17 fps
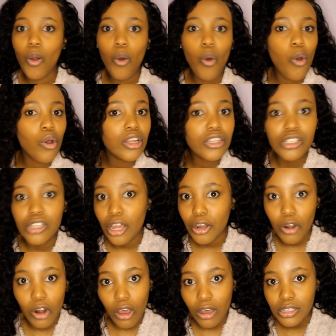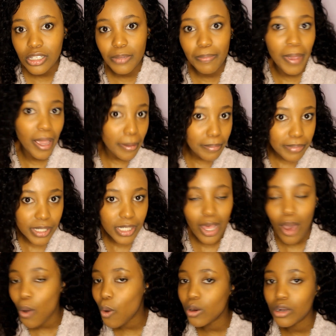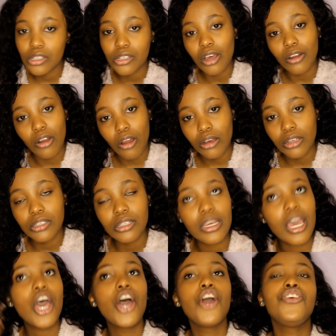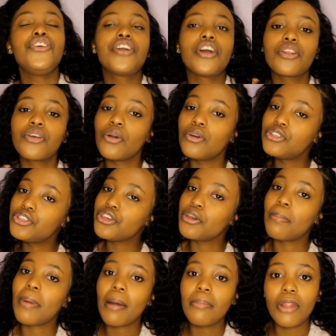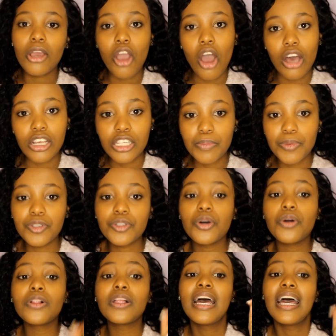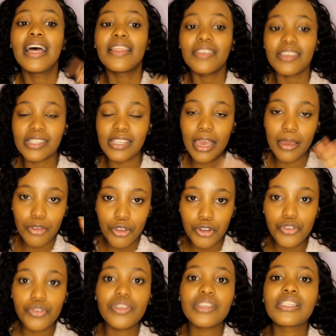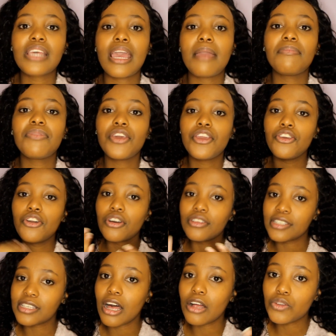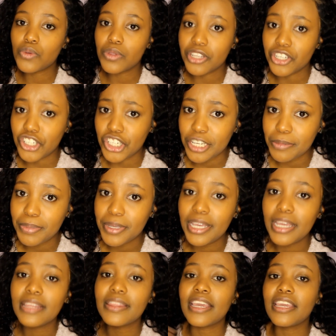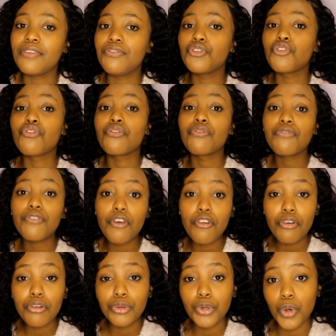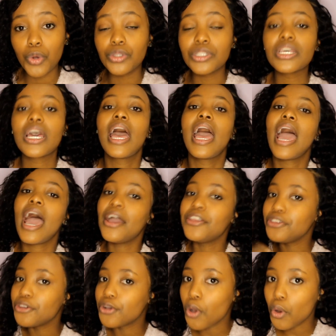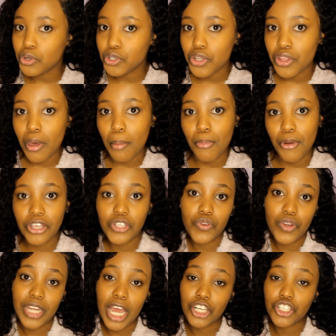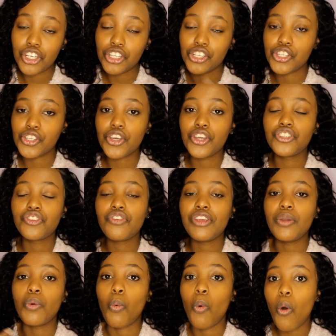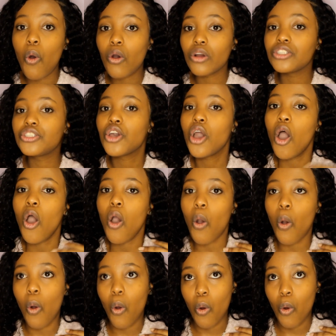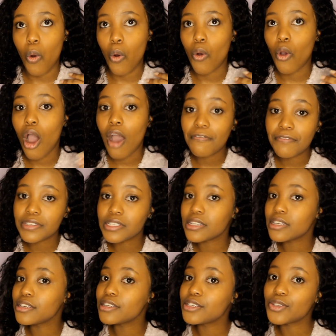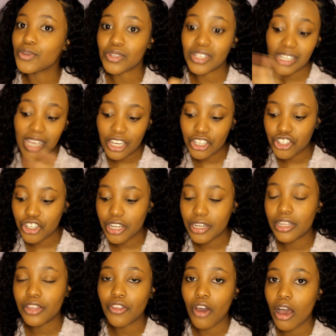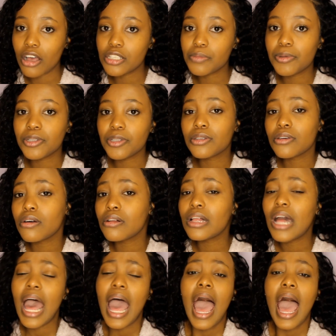all is not lost, babes. All is not lost. You can go to your public hospital. You do the same thing. You consult with a GP. They give you a referral note, and you go to the breast reduction surgery ward or offices or section in the hospital,